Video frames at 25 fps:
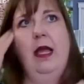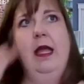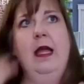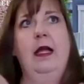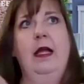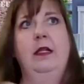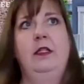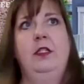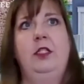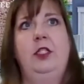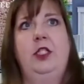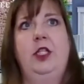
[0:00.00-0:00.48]

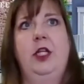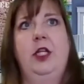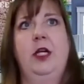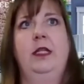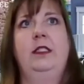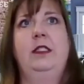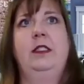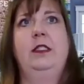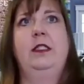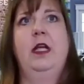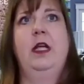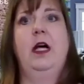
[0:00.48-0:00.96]
and
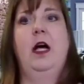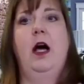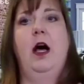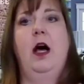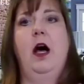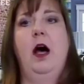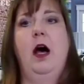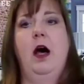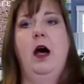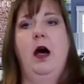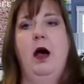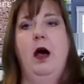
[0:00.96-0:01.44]
just
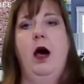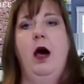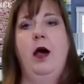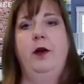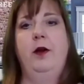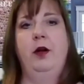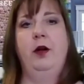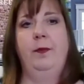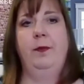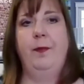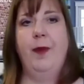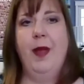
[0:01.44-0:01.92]

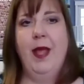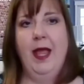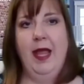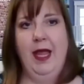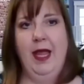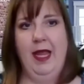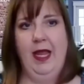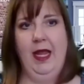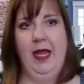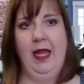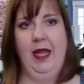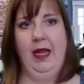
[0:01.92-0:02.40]
utter
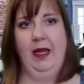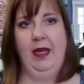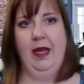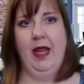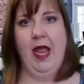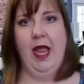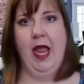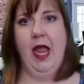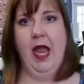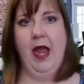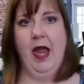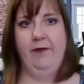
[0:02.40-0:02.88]

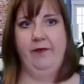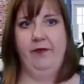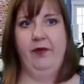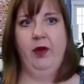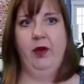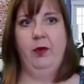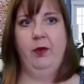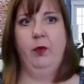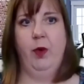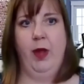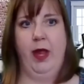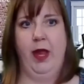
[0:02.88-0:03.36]
pain
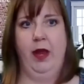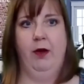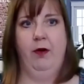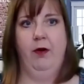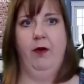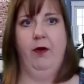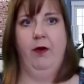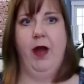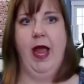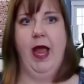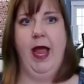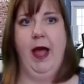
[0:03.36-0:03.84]

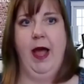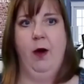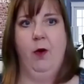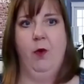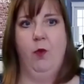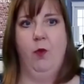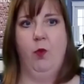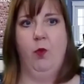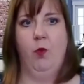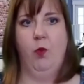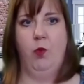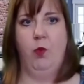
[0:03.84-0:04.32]
everywhere at
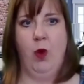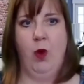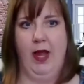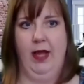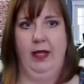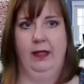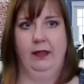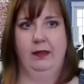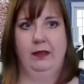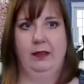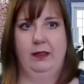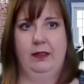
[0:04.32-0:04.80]

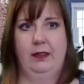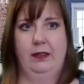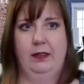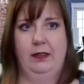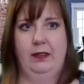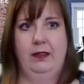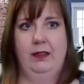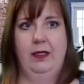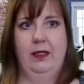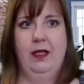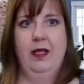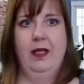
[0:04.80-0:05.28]

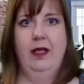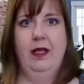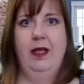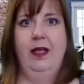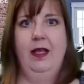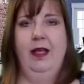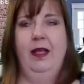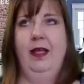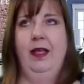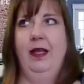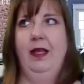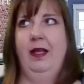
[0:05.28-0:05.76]
once.
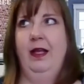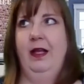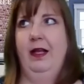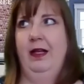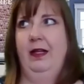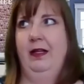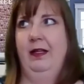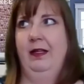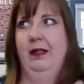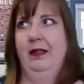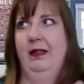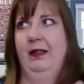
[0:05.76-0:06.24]

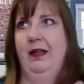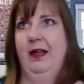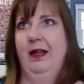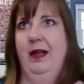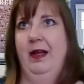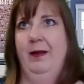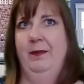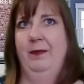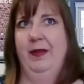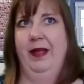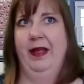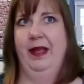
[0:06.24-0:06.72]
And
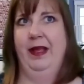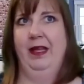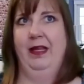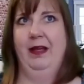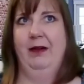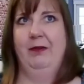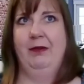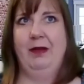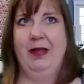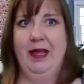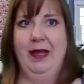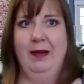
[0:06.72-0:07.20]
I'm
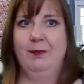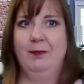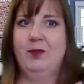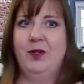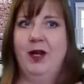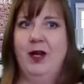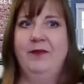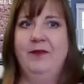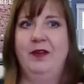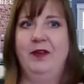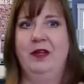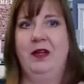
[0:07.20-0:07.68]
like, okay, I'm
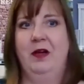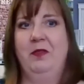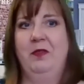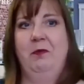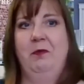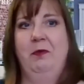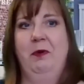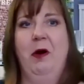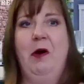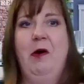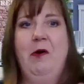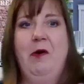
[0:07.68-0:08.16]
driving down
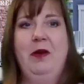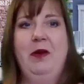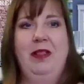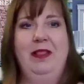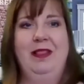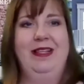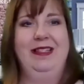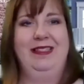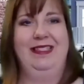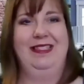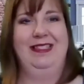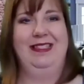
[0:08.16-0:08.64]
the road
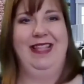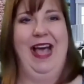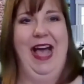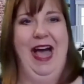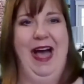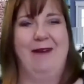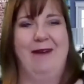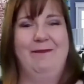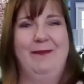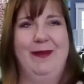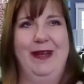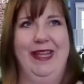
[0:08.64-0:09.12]
and this is
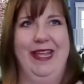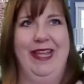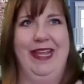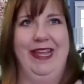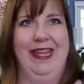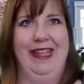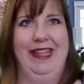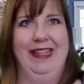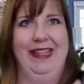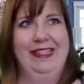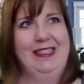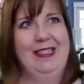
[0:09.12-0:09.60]

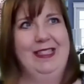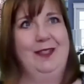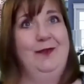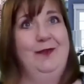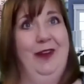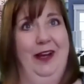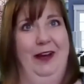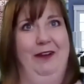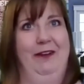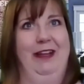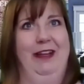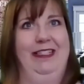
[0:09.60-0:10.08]
happening. And this is
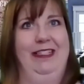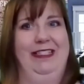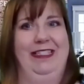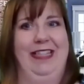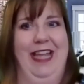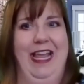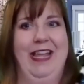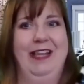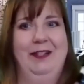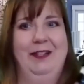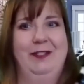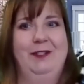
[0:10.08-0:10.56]
very
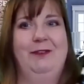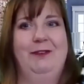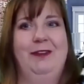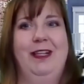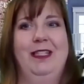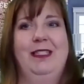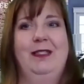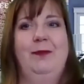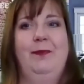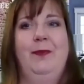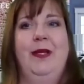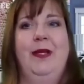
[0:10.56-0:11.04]

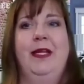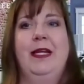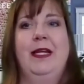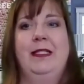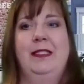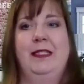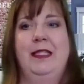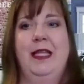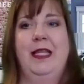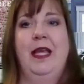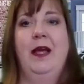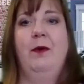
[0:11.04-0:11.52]
dangerous
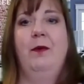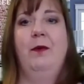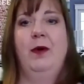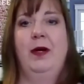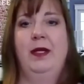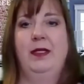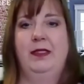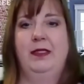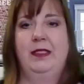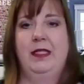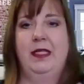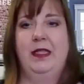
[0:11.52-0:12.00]
because it
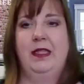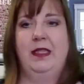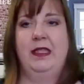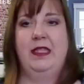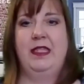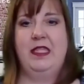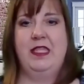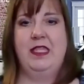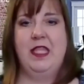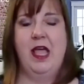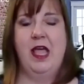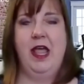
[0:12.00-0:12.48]
was
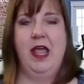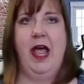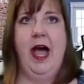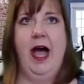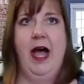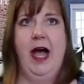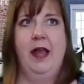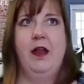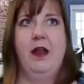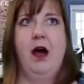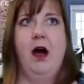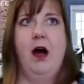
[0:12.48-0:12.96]

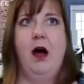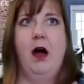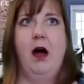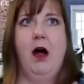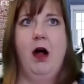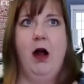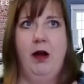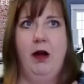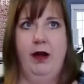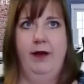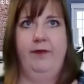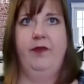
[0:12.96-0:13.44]
at
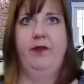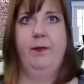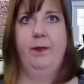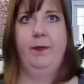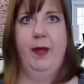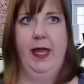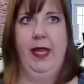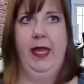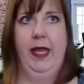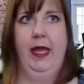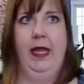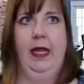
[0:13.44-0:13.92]
heart of a
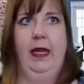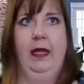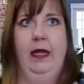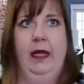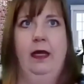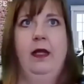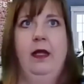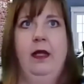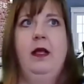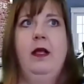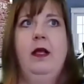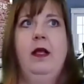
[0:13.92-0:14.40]

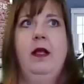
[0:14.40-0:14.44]
pain